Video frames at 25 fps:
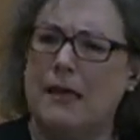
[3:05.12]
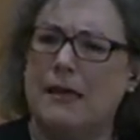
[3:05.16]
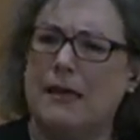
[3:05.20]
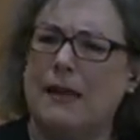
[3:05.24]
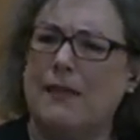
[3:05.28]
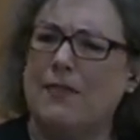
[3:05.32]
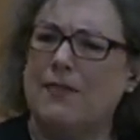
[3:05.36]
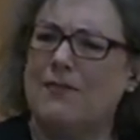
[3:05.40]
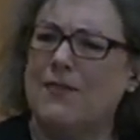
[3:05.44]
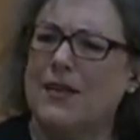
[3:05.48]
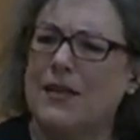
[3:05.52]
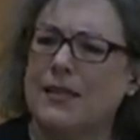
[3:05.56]

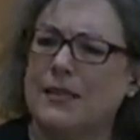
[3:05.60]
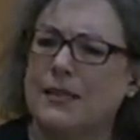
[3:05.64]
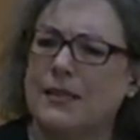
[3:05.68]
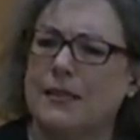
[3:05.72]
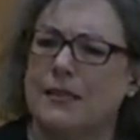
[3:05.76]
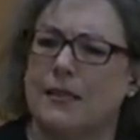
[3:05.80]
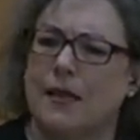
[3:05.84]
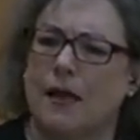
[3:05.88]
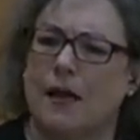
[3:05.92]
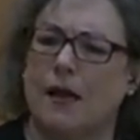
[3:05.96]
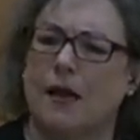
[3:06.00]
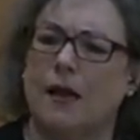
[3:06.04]
This is
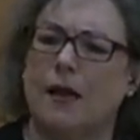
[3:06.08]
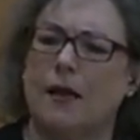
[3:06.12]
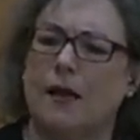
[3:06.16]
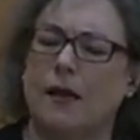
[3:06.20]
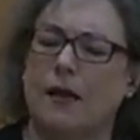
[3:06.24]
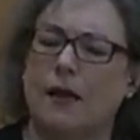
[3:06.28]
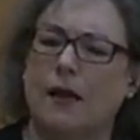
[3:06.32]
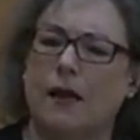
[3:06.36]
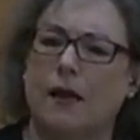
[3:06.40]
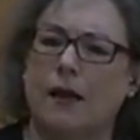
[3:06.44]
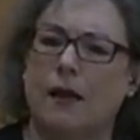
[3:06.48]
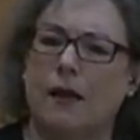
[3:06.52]
why it
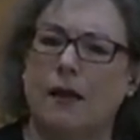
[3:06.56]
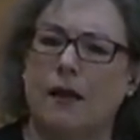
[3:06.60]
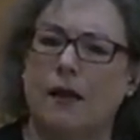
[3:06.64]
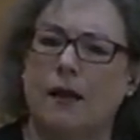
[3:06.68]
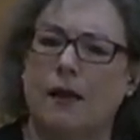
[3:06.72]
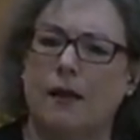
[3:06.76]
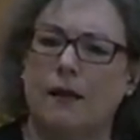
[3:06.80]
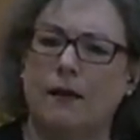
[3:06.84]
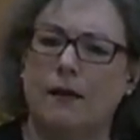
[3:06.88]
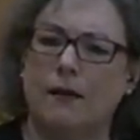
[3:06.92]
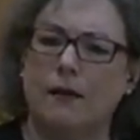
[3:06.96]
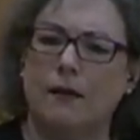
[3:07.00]
is
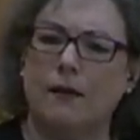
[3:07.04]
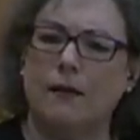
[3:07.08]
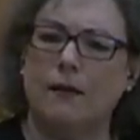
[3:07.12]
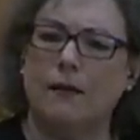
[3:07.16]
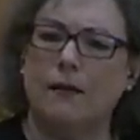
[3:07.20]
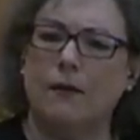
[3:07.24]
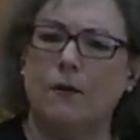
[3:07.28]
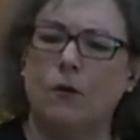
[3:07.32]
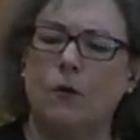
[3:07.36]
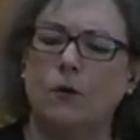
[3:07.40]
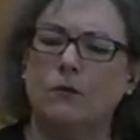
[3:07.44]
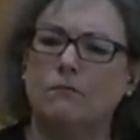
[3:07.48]
only
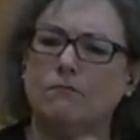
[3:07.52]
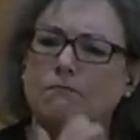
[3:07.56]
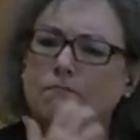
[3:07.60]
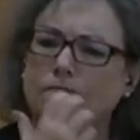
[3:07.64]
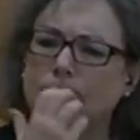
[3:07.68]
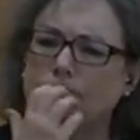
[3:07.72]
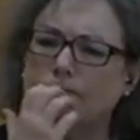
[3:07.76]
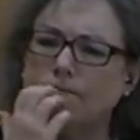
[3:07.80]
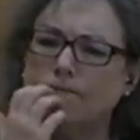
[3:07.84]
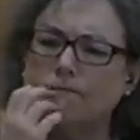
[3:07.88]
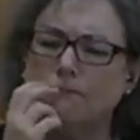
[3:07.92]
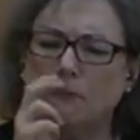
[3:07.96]

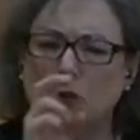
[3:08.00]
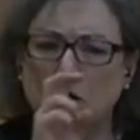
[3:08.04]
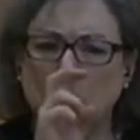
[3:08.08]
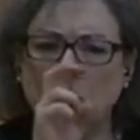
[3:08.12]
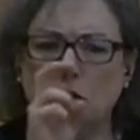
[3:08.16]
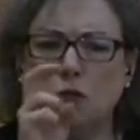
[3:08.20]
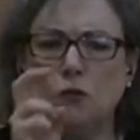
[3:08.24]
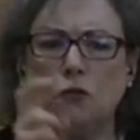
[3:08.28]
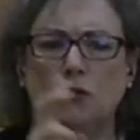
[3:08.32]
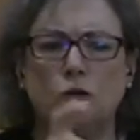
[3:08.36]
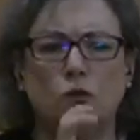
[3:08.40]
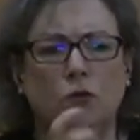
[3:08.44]
logical
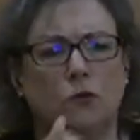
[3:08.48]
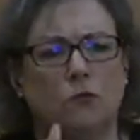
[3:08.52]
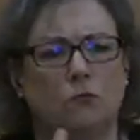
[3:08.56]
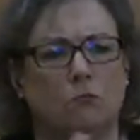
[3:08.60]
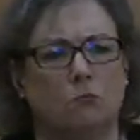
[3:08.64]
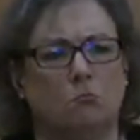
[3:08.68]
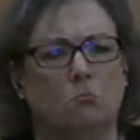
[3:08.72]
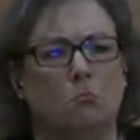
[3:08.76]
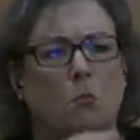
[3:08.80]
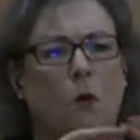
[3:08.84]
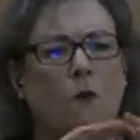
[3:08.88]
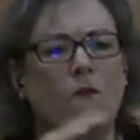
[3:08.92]
that
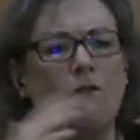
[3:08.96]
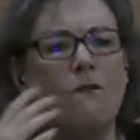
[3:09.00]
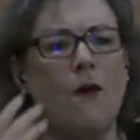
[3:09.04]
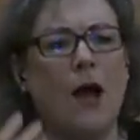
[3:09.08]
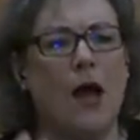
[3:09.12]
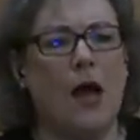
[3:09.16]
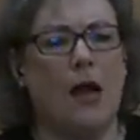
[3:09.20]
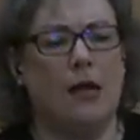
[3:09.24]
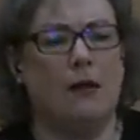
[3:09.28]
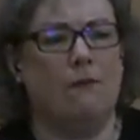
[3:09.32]
Sweden